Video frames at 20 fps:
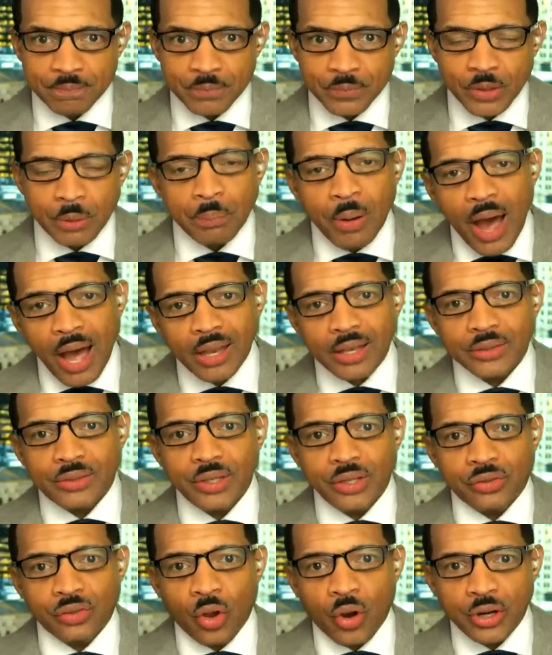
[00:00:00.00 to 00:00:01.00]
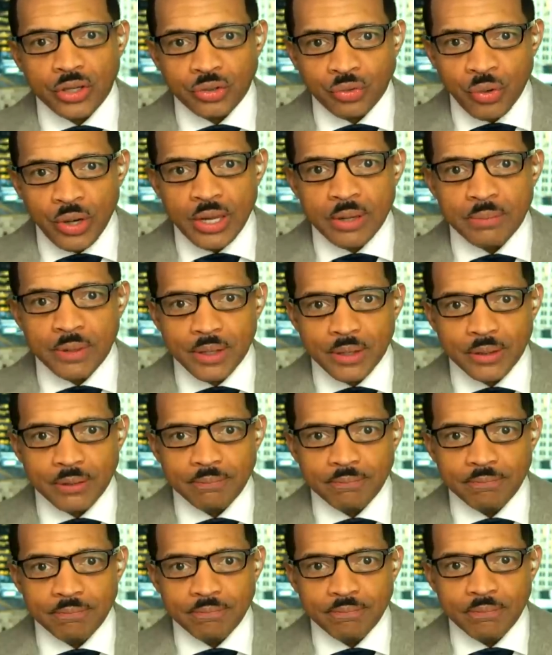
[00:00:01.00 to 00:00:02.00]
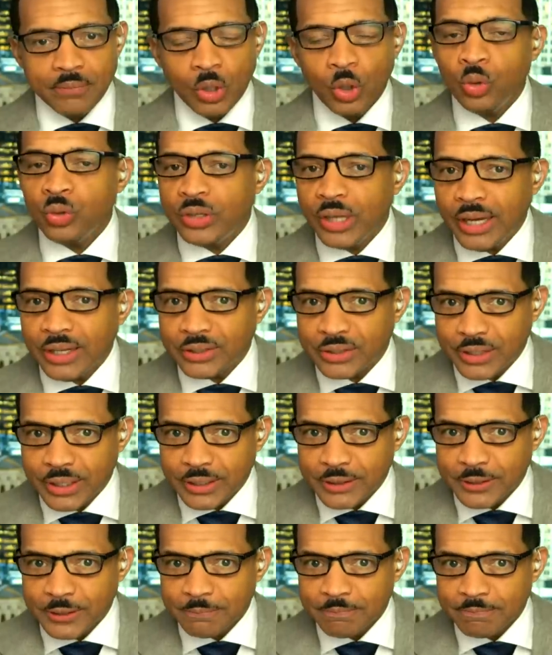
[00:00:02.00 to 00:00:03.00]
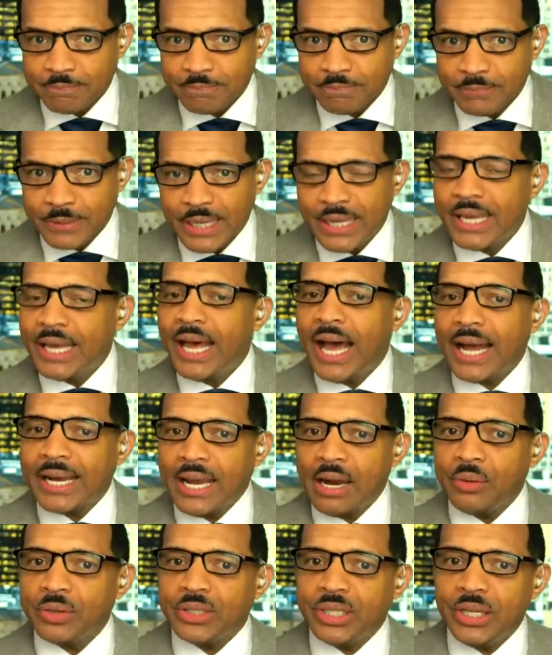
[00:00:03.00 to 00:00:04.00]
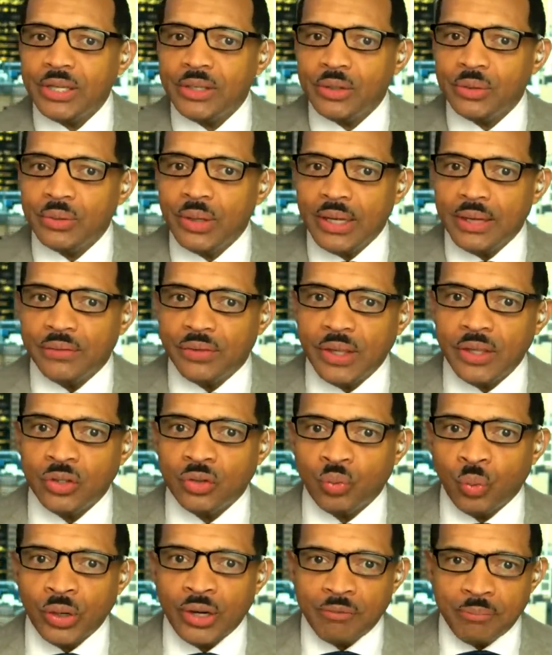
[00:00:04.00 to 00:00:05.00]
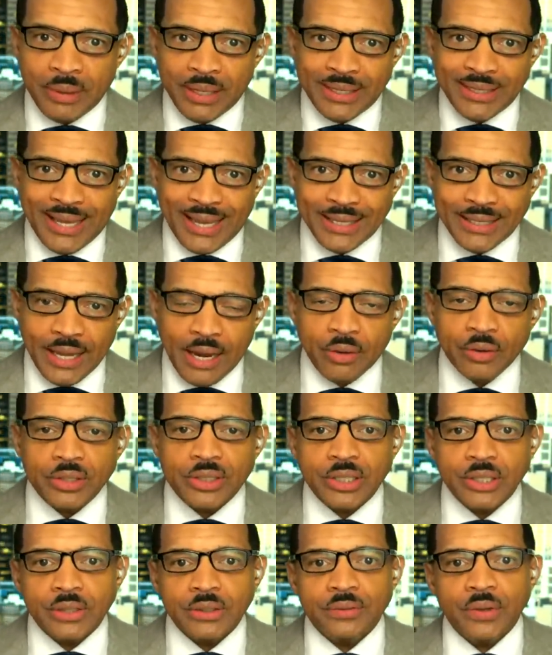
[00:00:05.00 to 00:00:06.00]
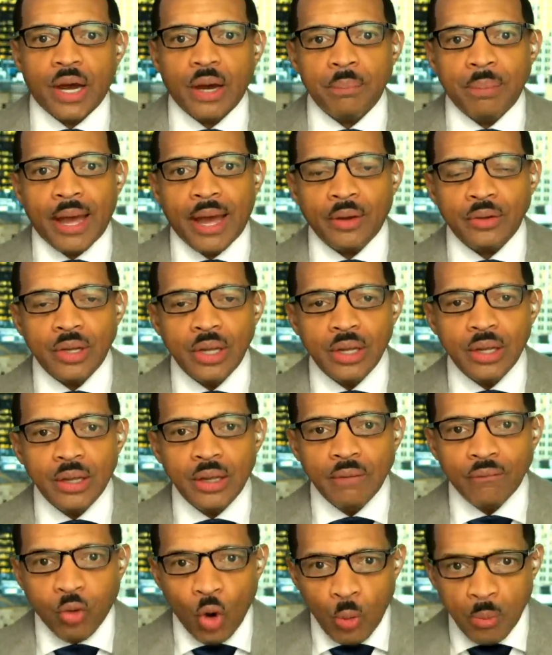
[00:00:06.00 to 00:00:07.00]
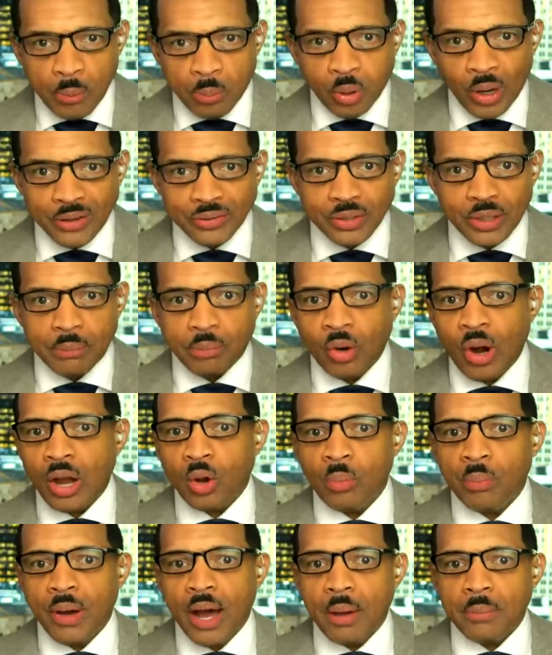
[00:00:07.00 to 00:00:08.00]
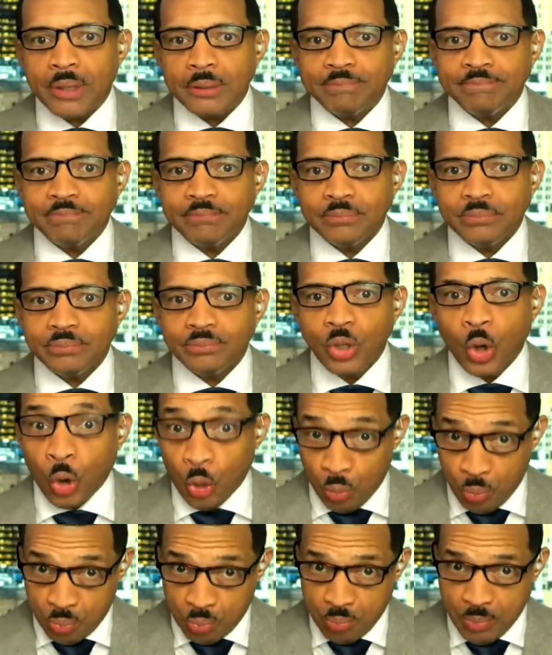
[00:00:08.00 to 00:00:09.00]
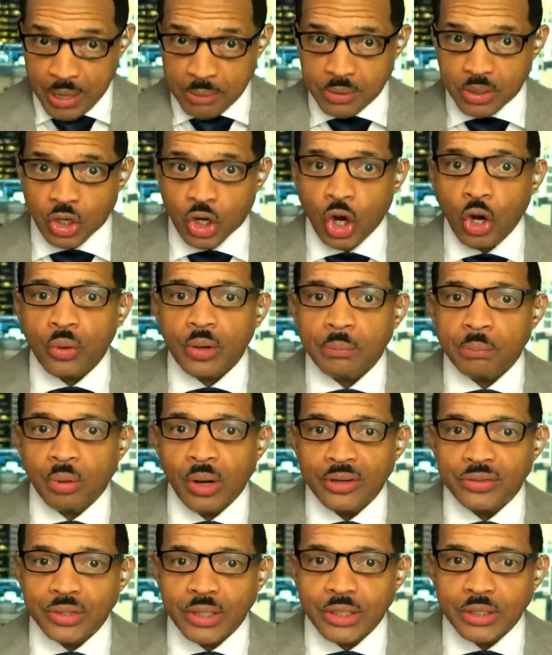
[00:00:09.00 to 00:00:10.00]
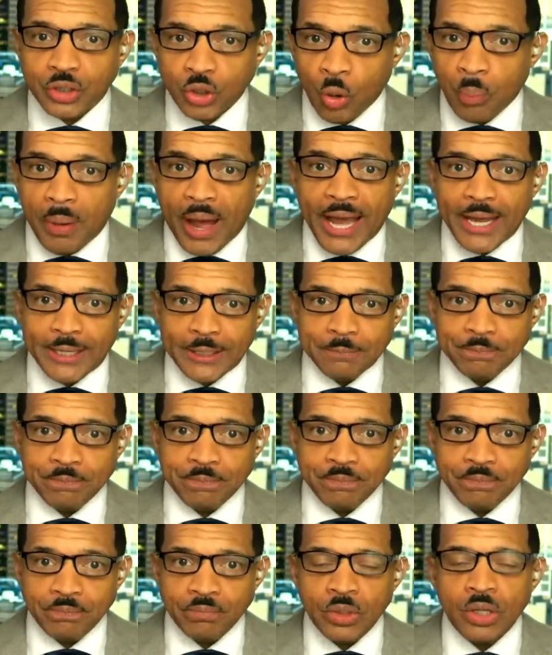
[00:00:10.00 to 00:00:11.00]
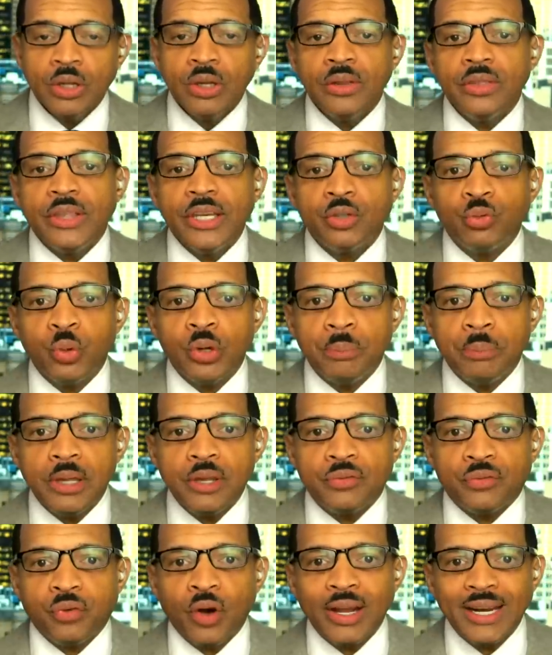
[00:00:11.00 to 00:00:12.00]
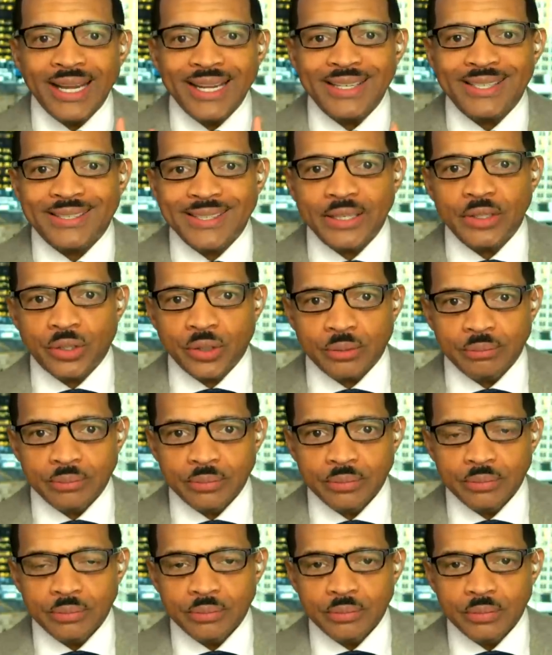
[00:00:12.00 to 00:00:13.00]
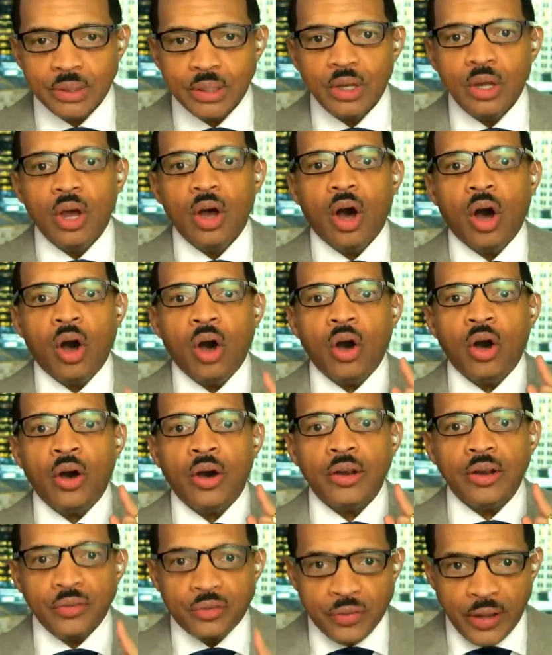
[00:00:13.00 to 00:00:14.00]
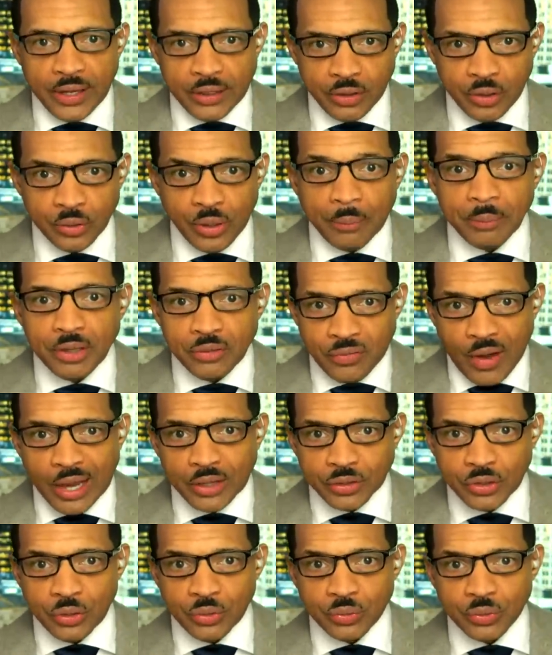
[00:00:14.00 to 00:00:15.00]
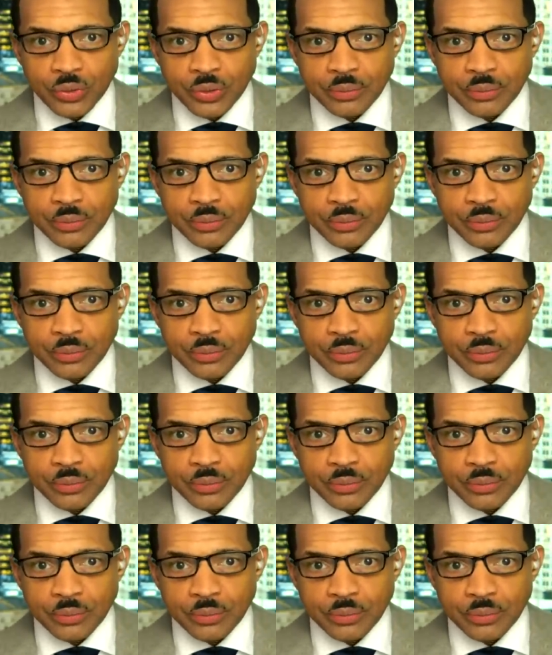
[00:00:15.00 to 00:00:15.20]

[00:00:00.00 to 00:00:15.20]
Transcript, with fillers: The politics are extreme here. Who does this? I guarantee you, if this would have been a narrative about former President Barack Obama or maybe current President Joe Biden, this would be front and center on Fox News,